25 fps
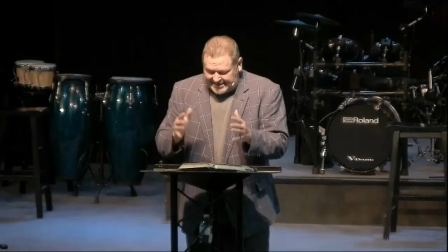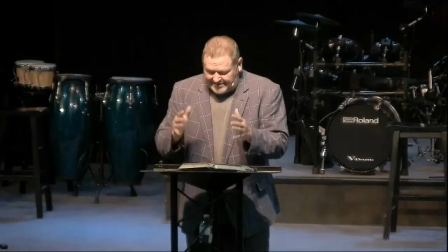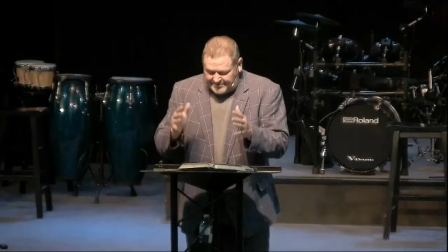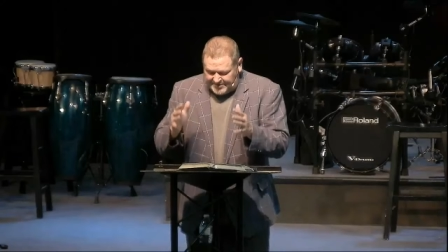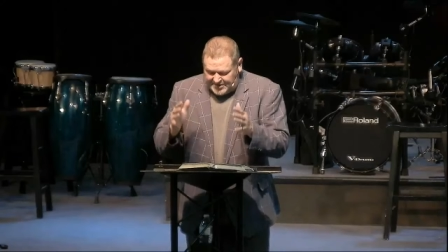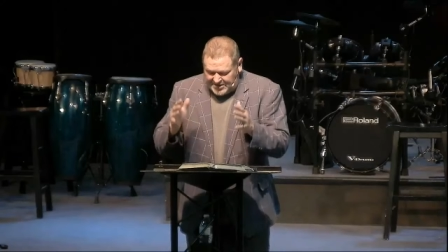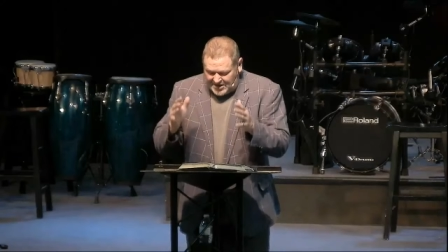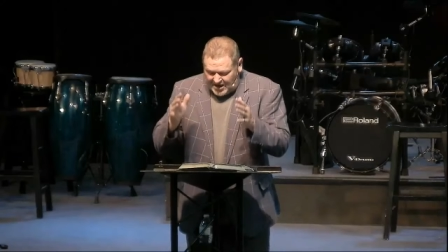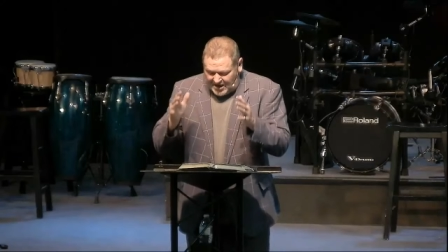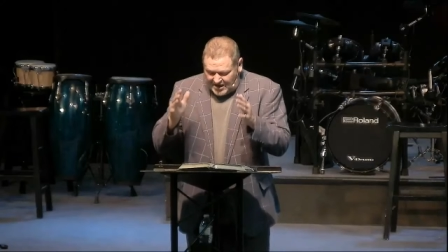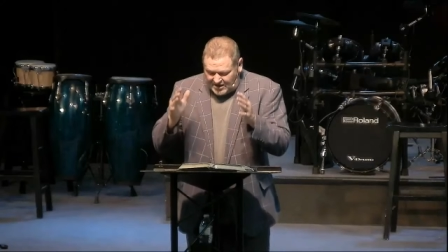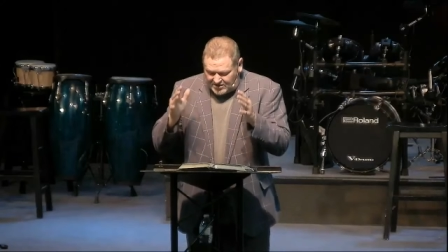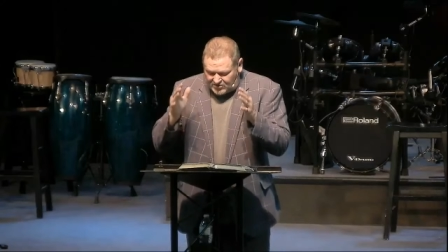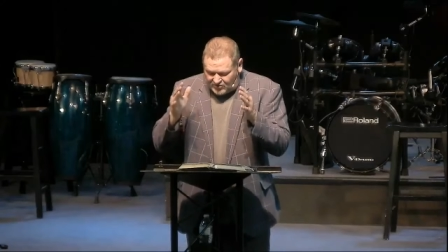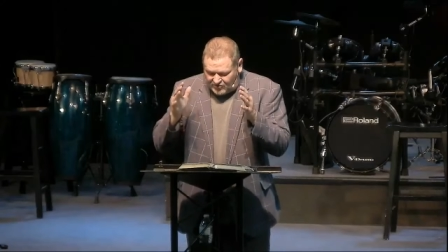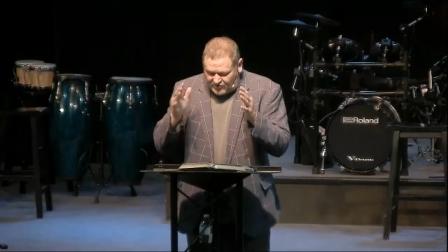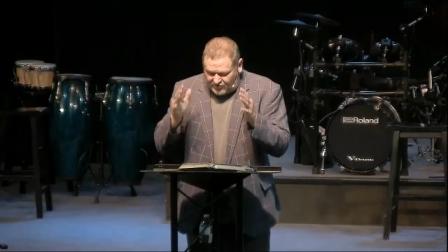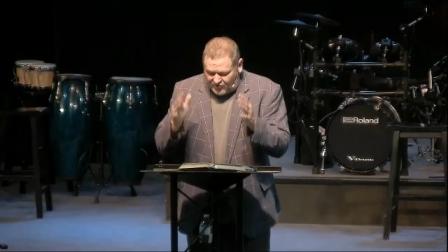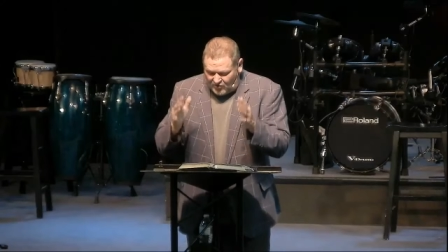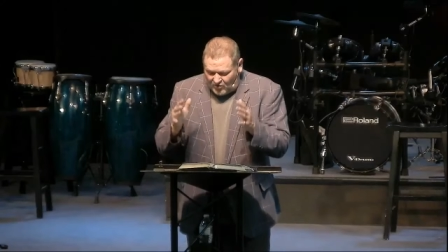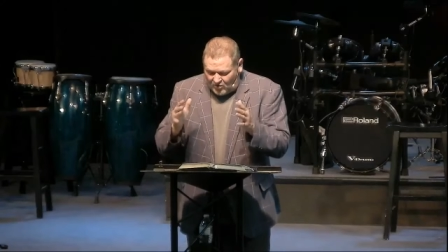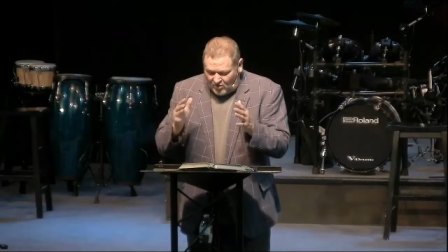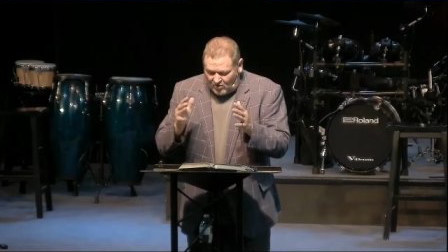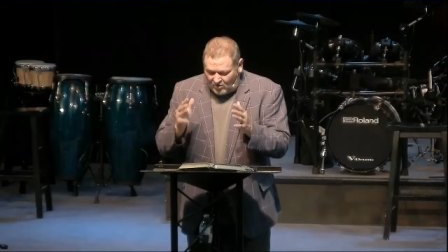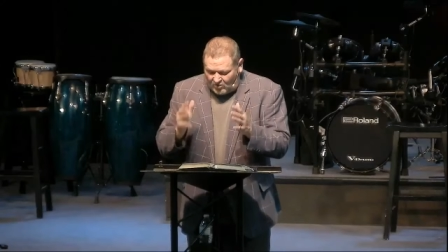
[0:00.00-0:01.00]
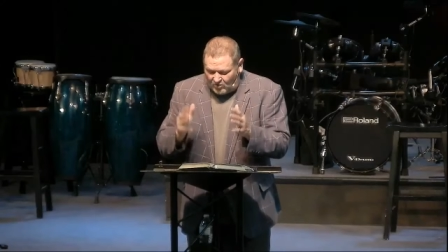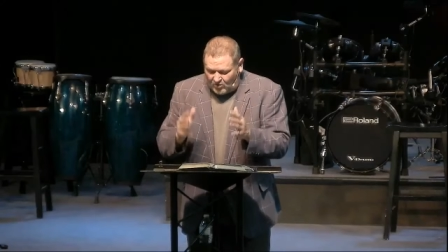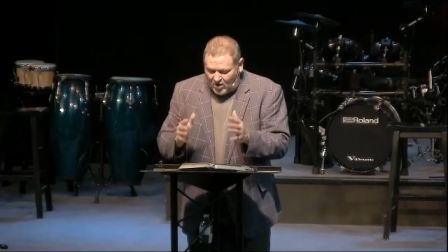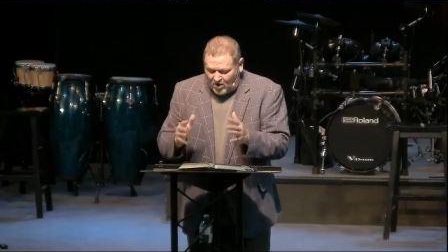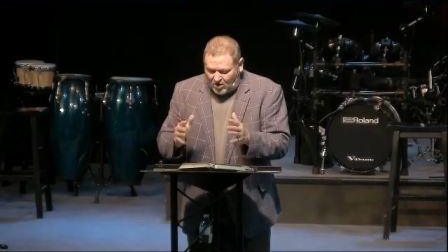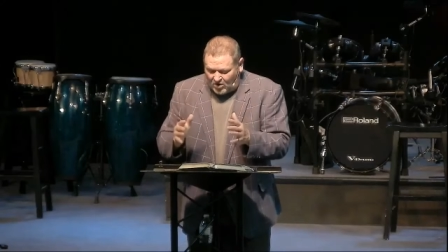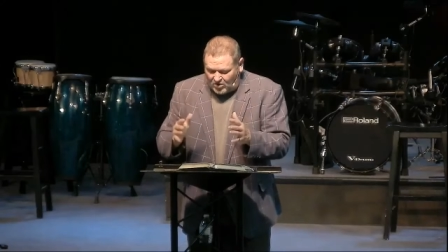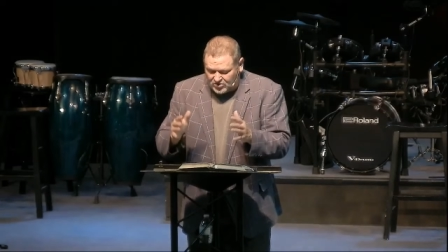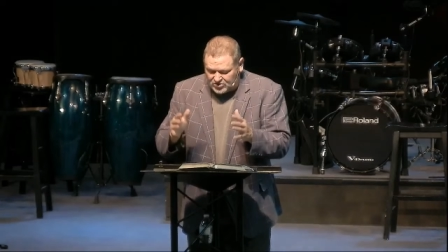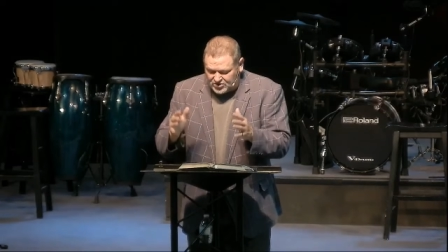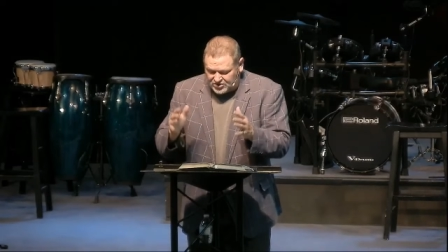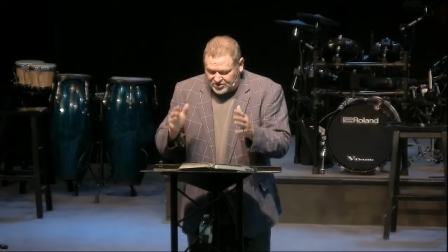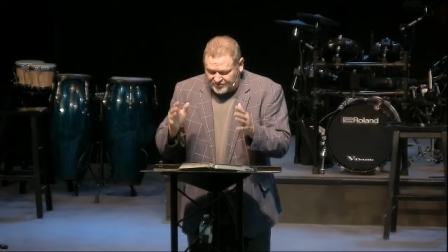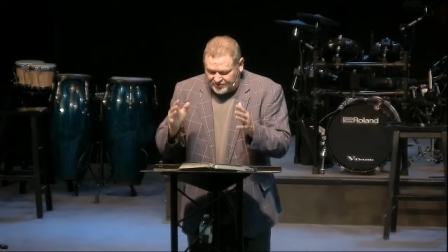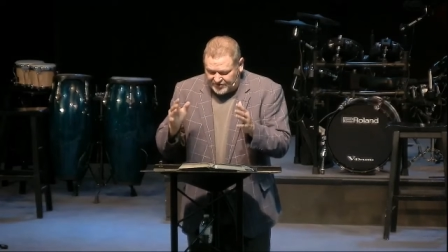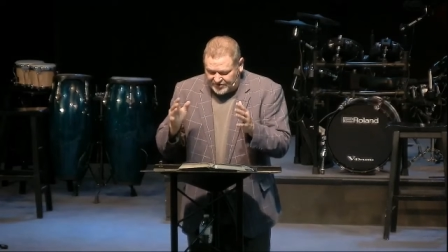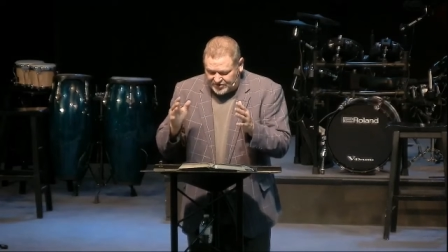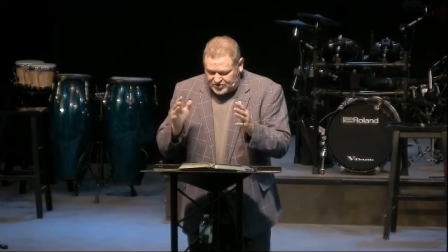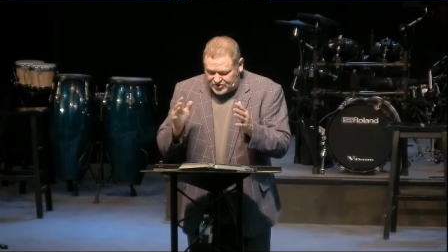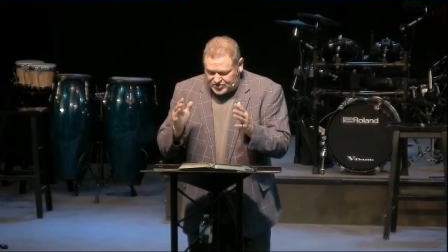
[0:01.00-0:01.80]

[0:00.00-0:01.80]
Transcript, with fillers: beyond the four walls of his